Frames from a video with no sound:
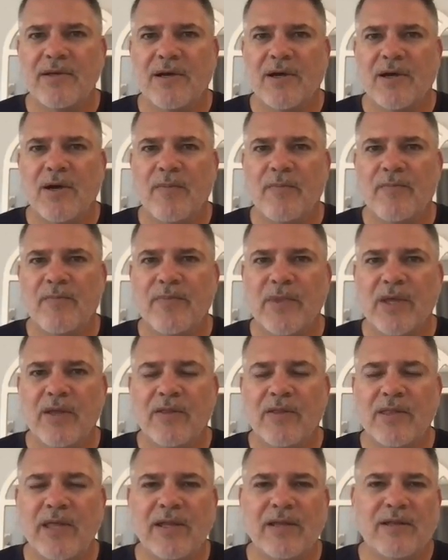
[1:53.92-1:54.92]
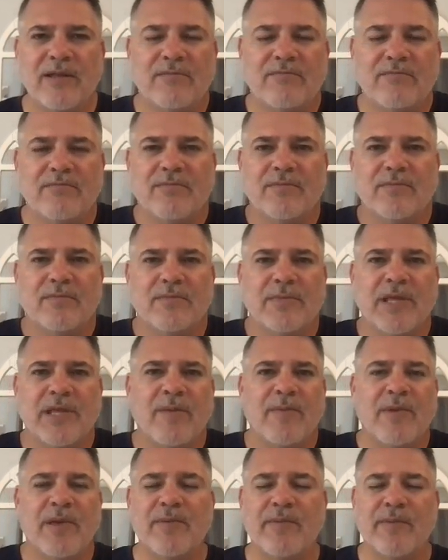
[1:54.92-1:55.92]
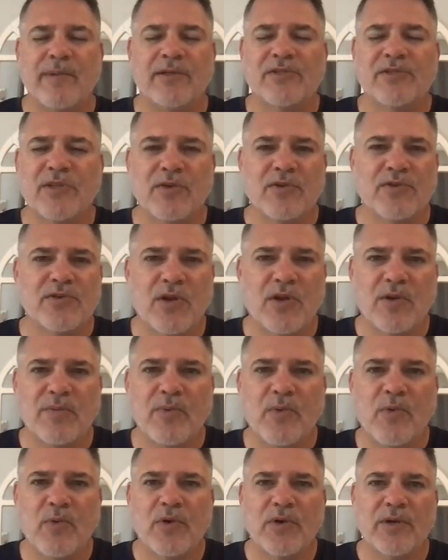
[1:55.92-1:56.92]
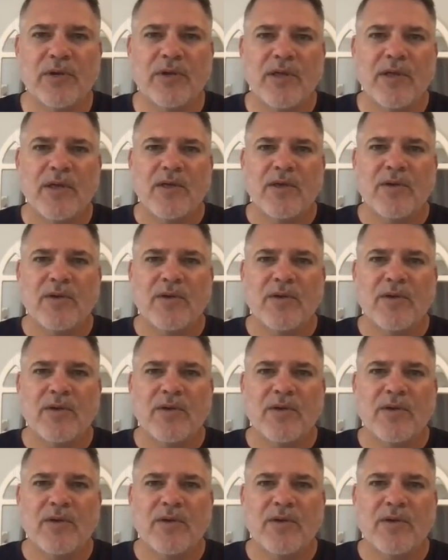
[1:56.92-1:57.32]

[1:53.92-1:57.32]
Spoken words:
then yeah, maybe mental skills aren't important.